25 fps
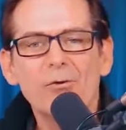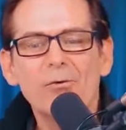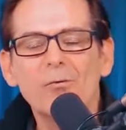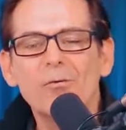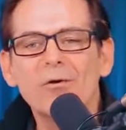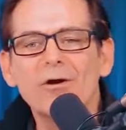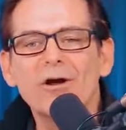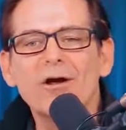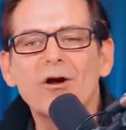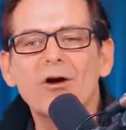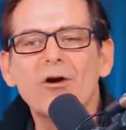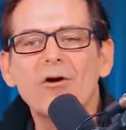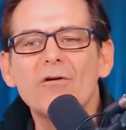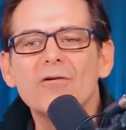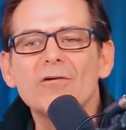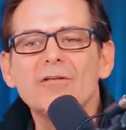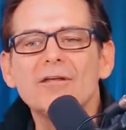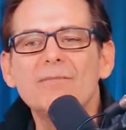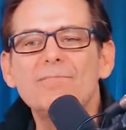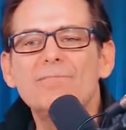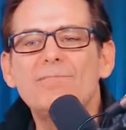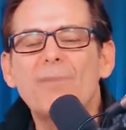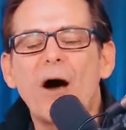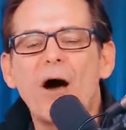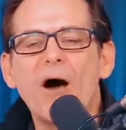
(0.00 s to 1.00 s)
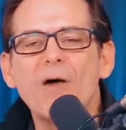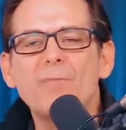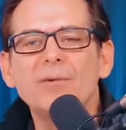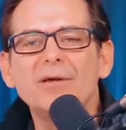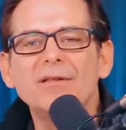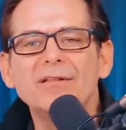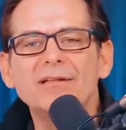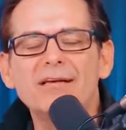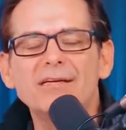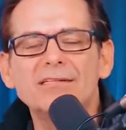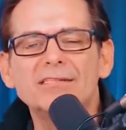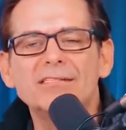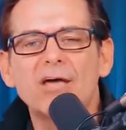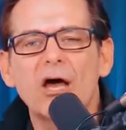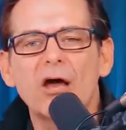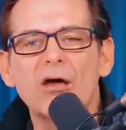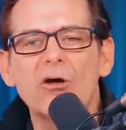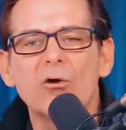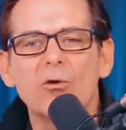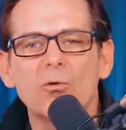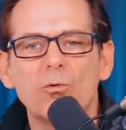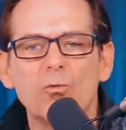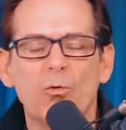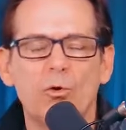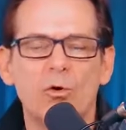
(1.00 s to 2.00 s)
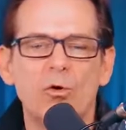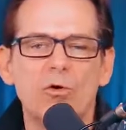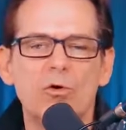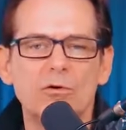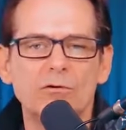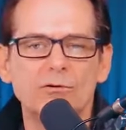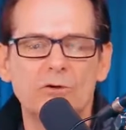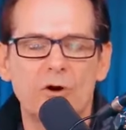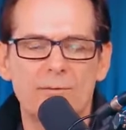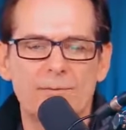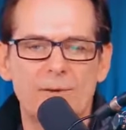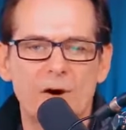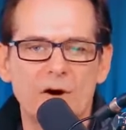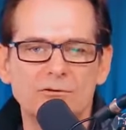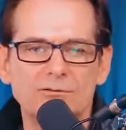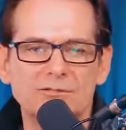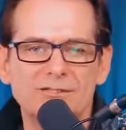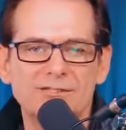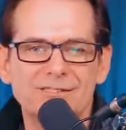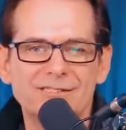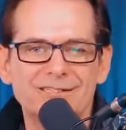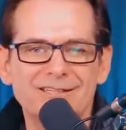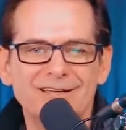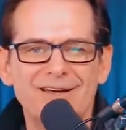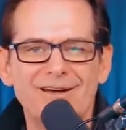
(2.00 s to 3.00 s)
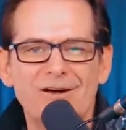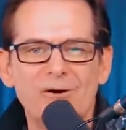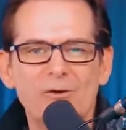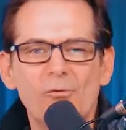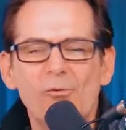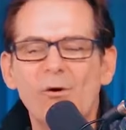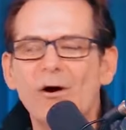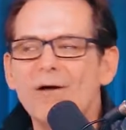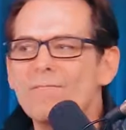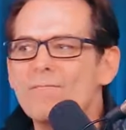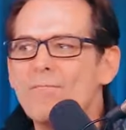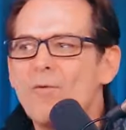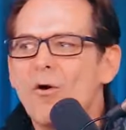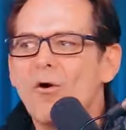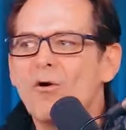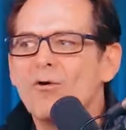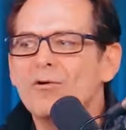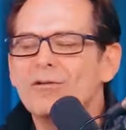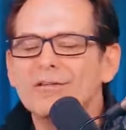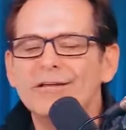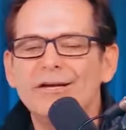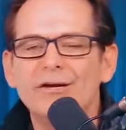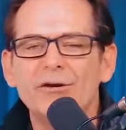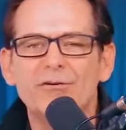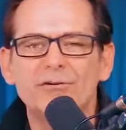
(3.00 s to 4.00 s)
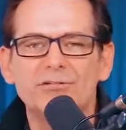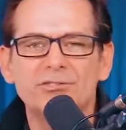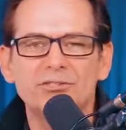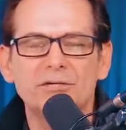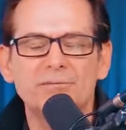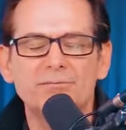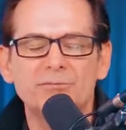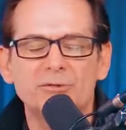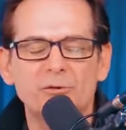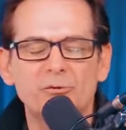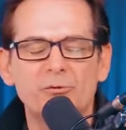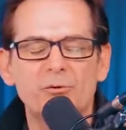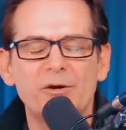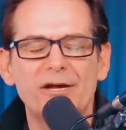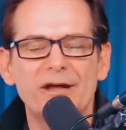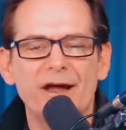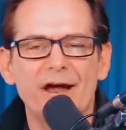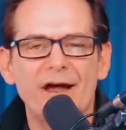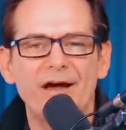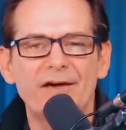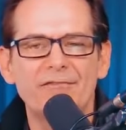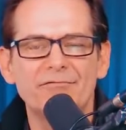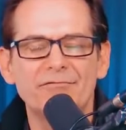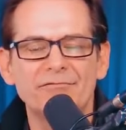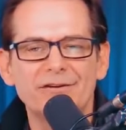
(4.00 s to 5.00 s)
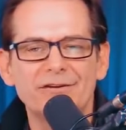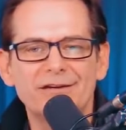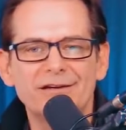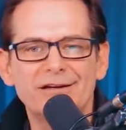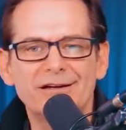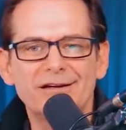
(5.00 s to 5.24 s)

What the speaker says: We're currently bombing the entire world almost. What moral leadership do we have?